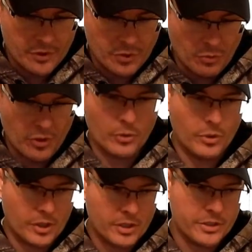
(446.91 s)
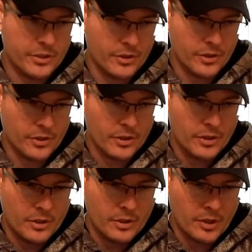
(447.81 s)
you really want to consider
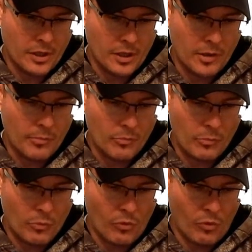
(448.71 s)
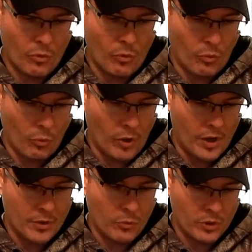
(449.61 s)

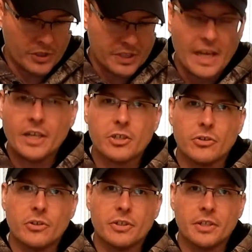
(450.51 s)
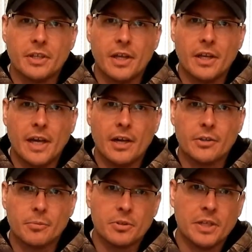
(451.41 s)
what's dangerous and
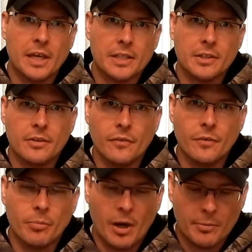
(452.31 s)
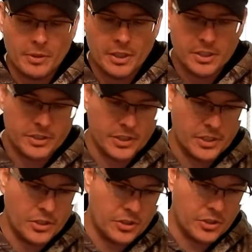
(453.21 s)
how to protect the population,
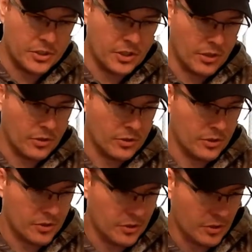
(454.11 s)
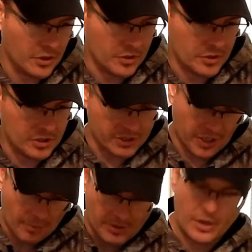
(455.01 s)
then do you
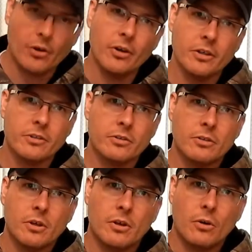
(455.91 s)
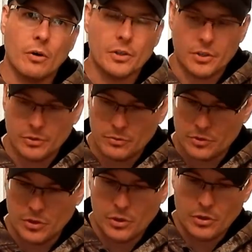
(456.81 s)
stop at ARs, or do
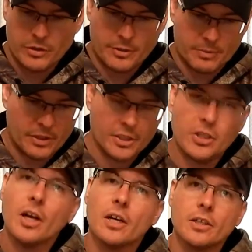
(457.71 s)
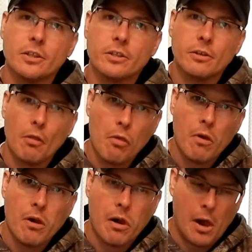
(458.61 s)
you go to something like shotguns?
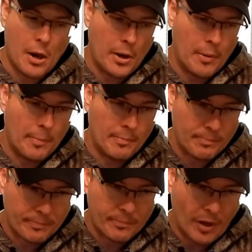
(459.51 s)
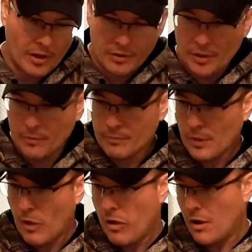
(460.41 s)
I don't know.
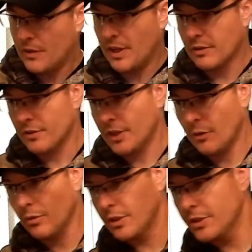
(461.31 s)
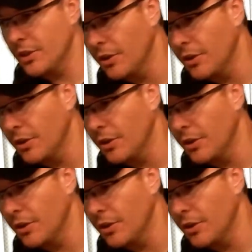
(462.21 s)
The other thing I wanted to